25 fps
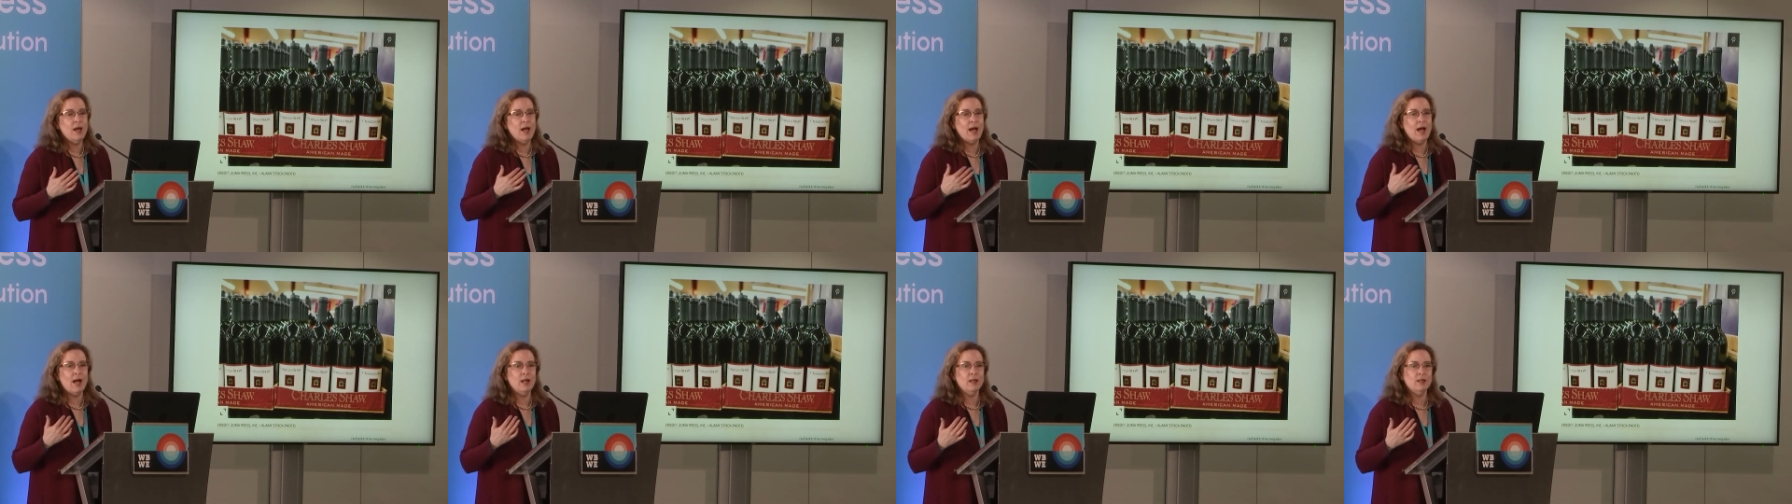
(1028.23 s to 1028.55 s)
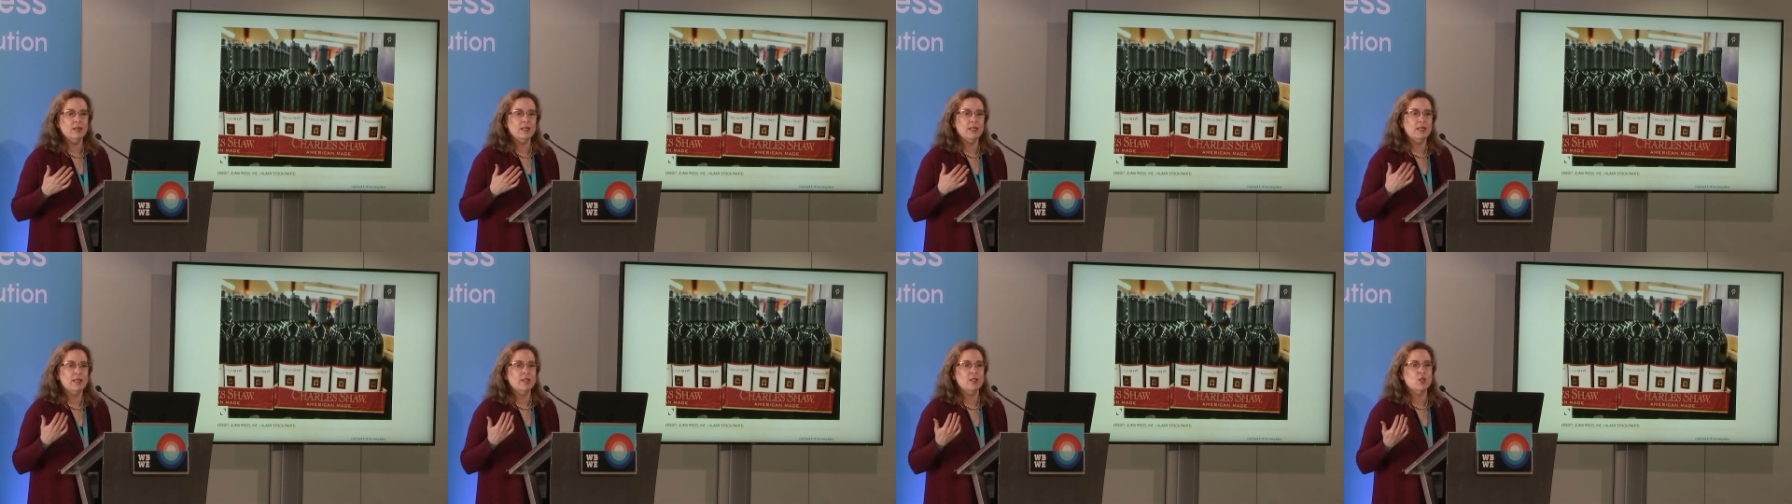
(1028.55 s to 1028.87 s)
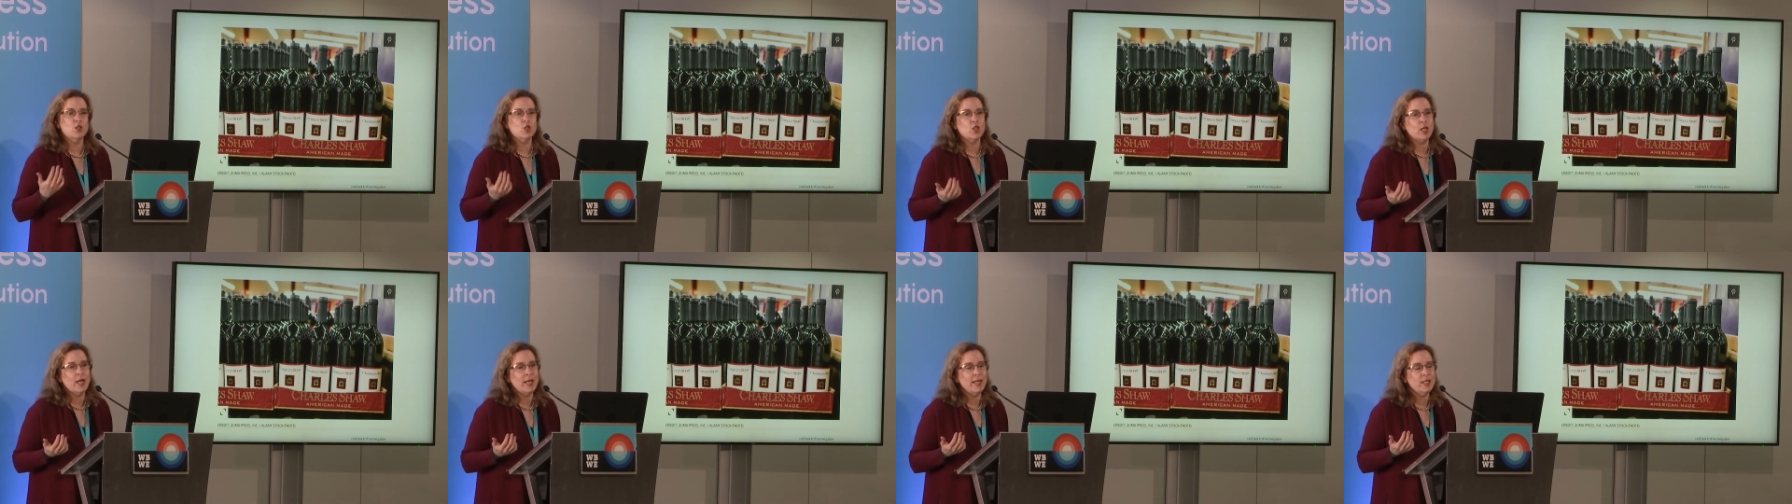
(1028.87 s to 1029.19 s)
Aldi
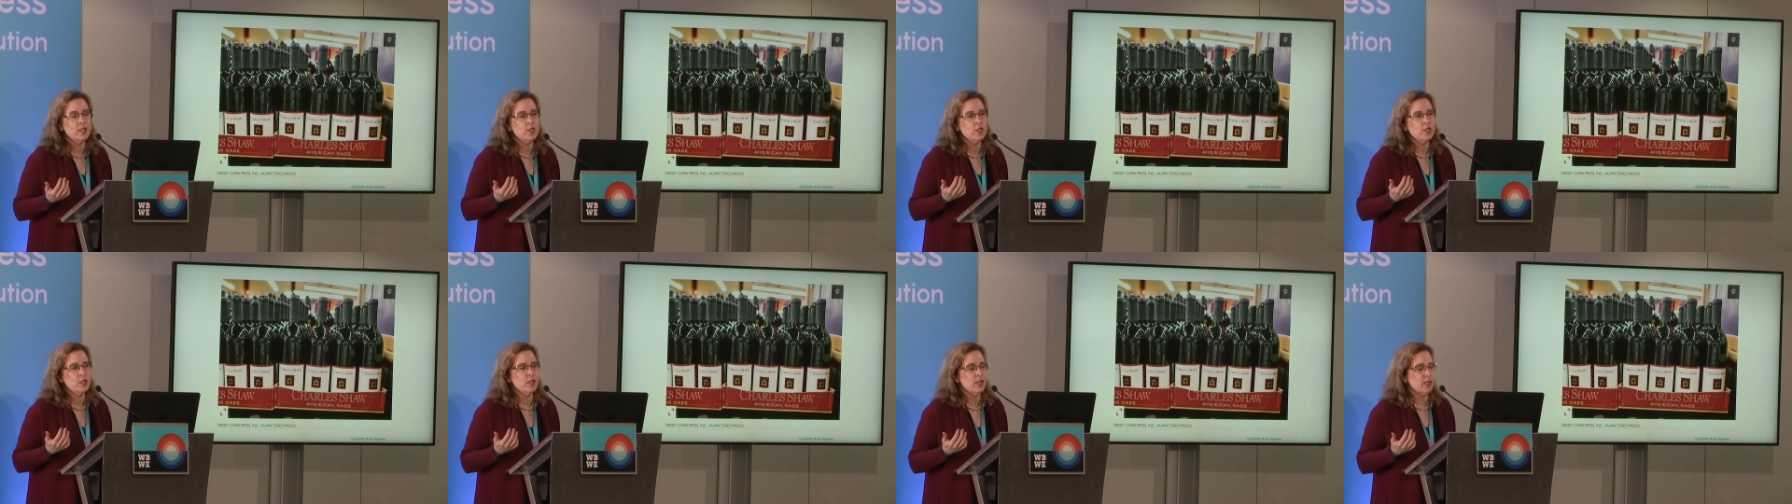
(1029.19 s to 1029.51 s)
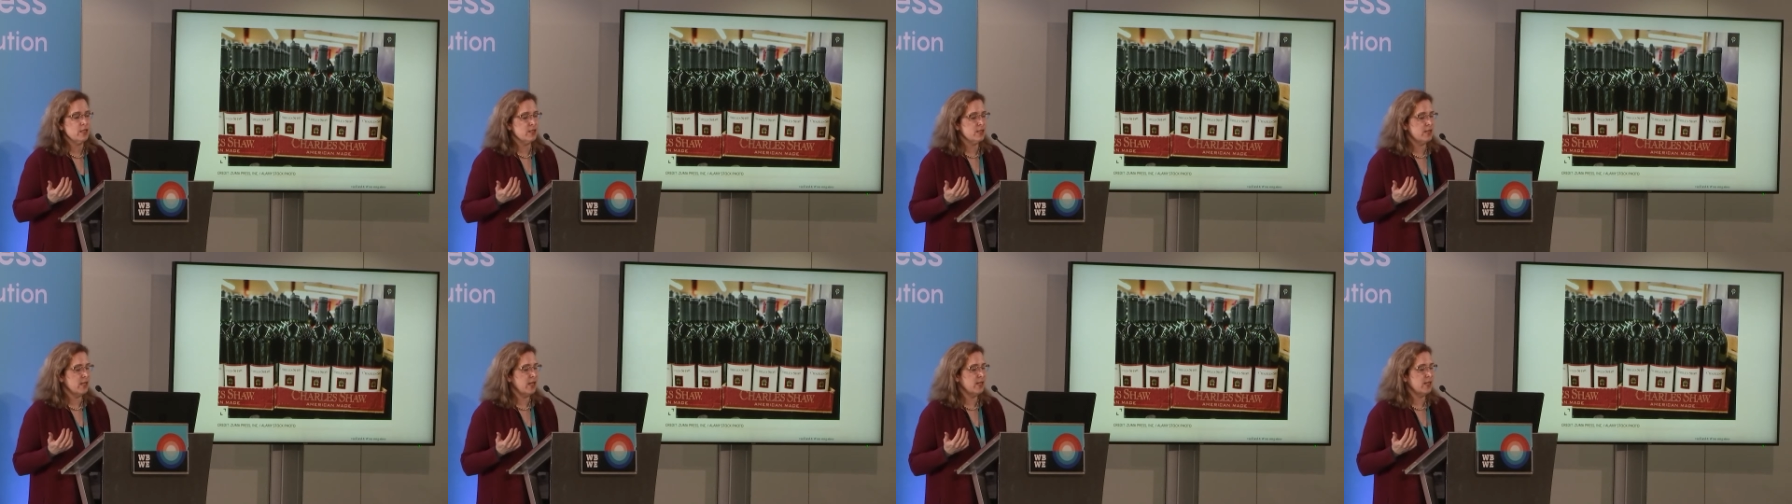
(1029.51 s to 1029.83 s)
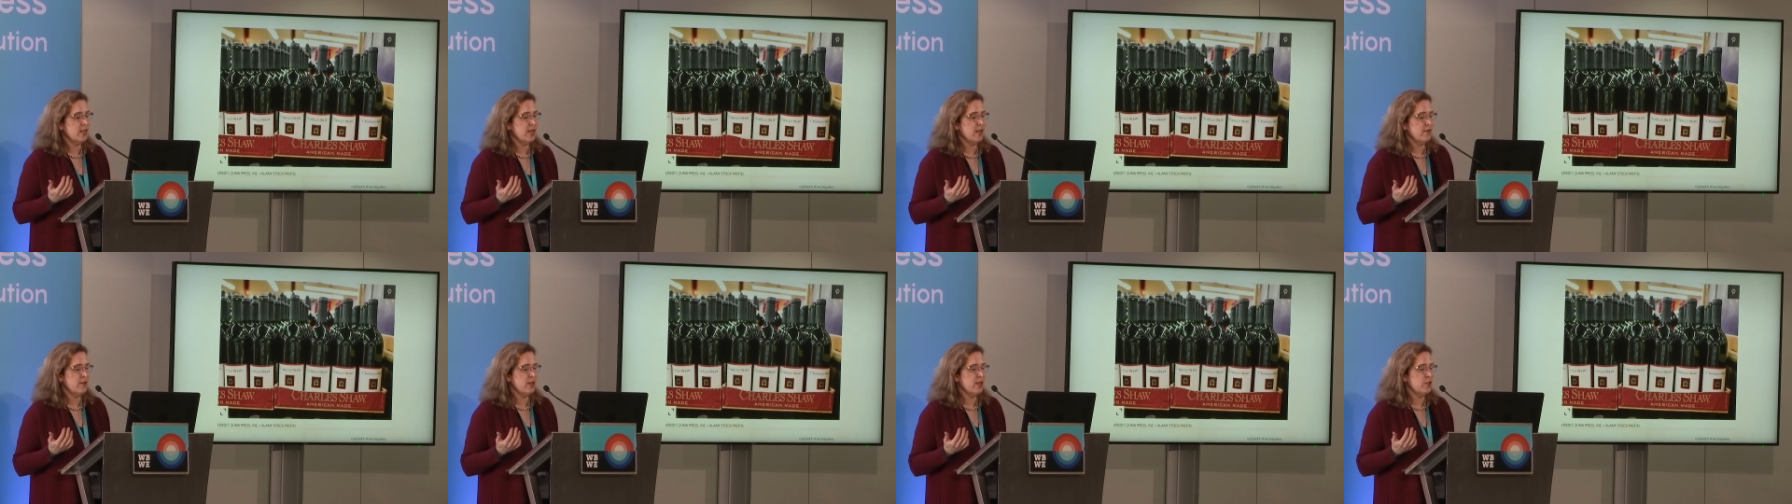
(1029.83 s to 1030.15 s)
has changed things, and
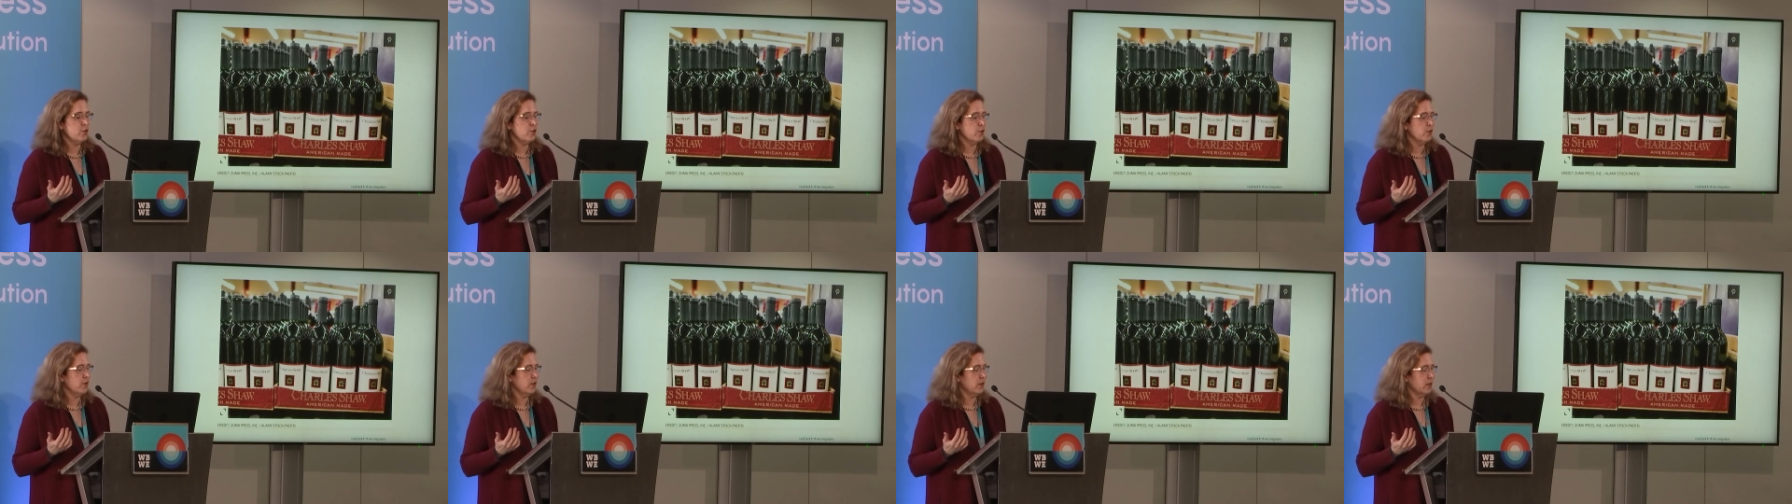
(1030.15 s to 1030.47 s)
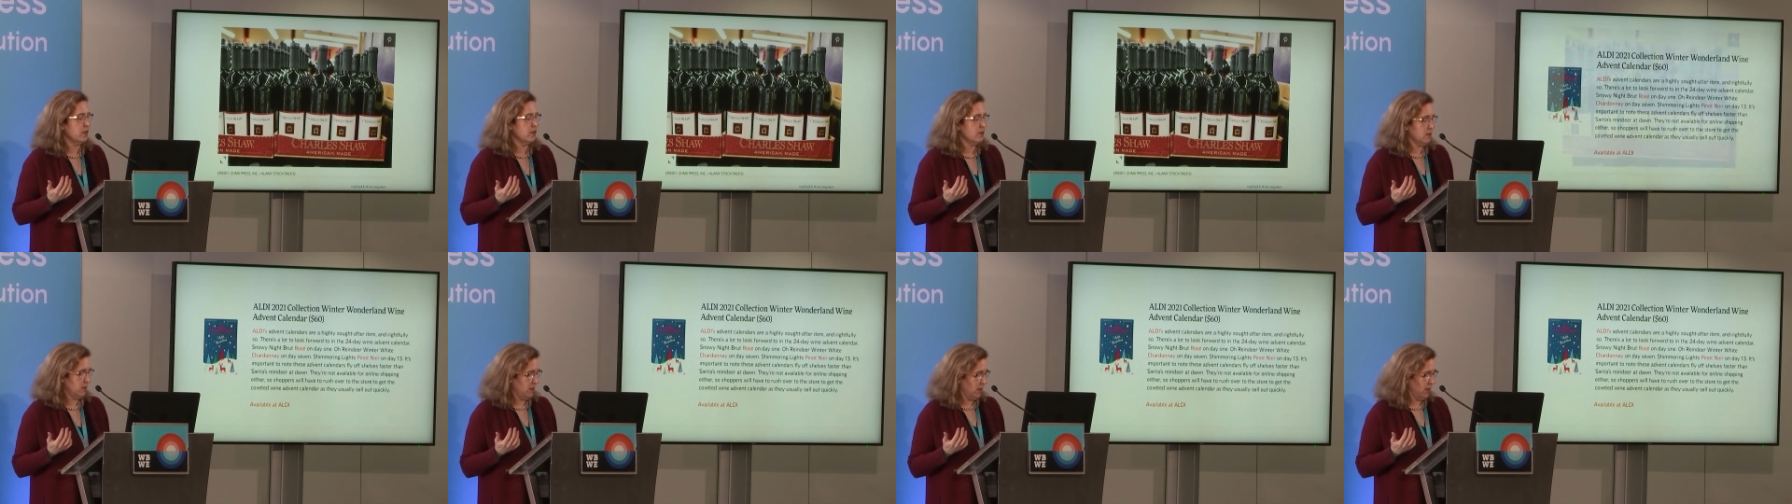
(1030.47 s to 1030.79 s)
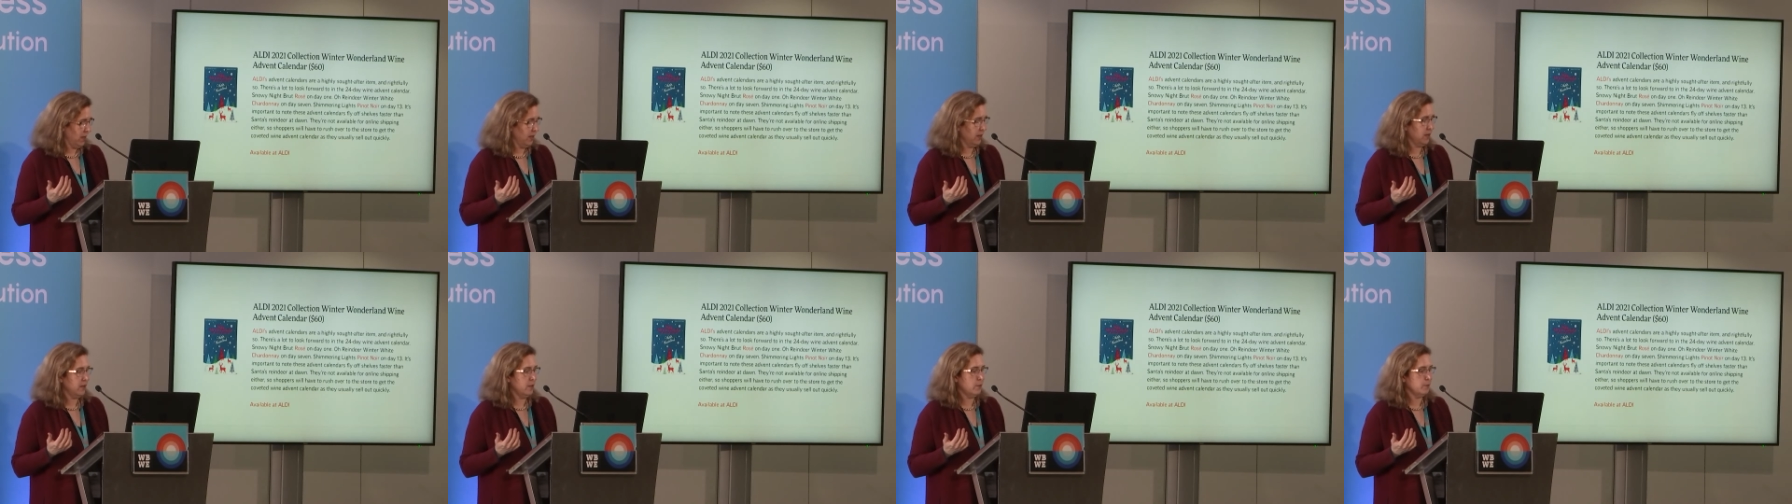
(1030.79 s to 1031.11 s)
now they do things
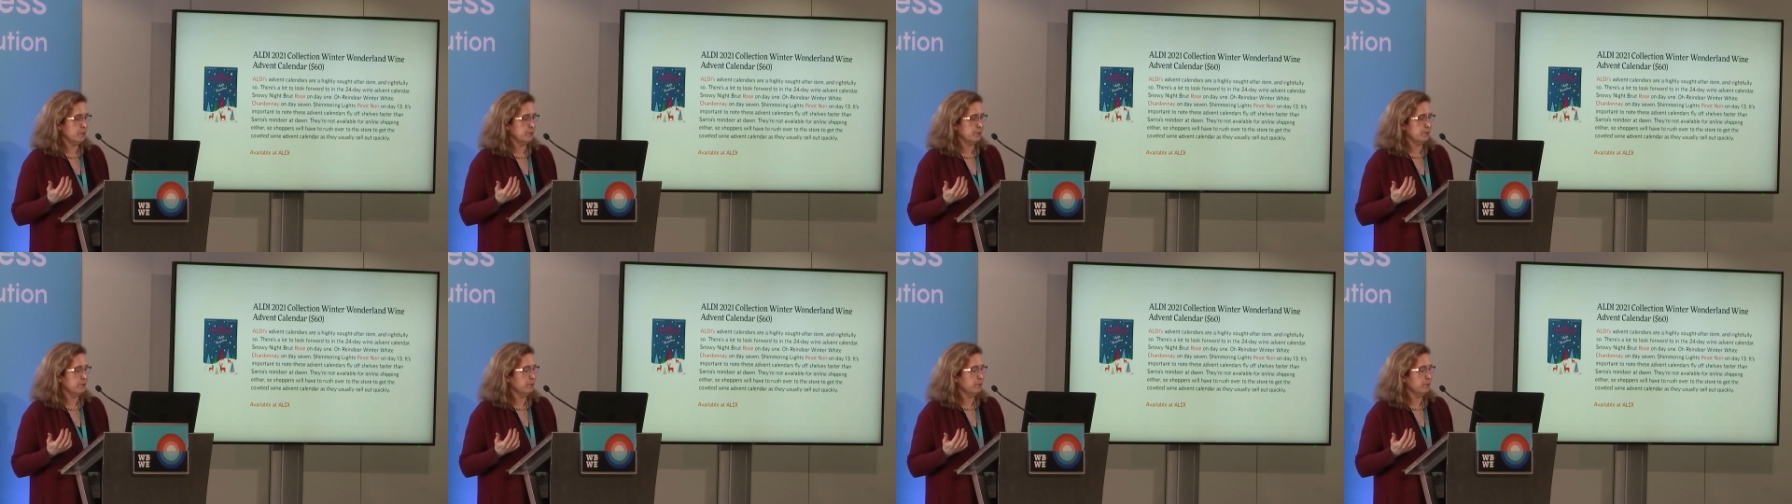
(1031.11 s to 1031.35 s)
like